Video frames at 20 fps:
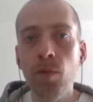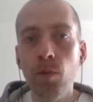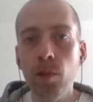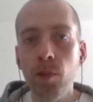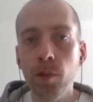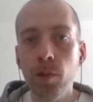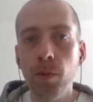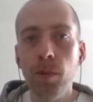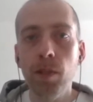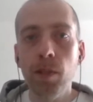which
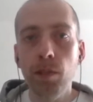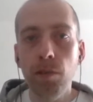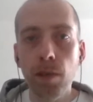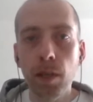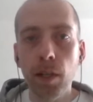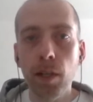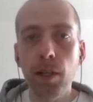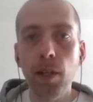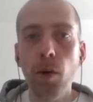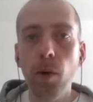
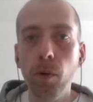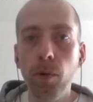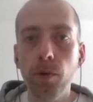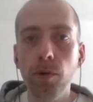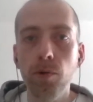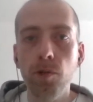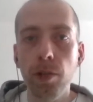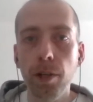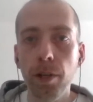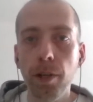specifically holds
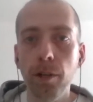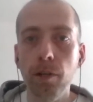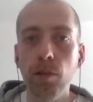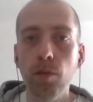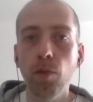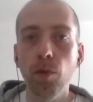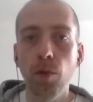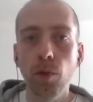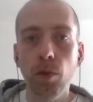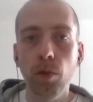shares
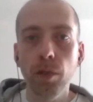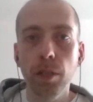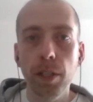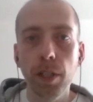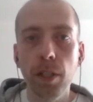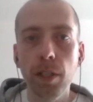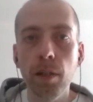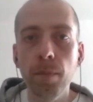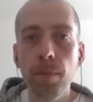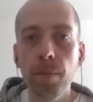for all
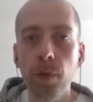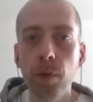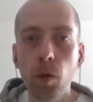the